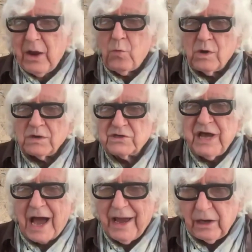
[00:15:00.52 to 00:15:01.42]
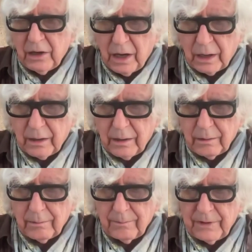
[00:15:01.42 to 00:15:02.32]
it was a dialogue
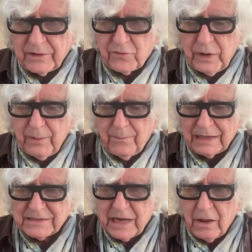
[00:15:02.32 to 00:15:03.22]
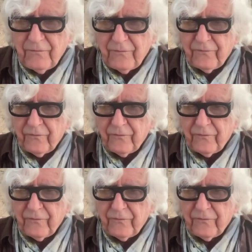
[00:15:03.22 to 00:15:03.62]
between myself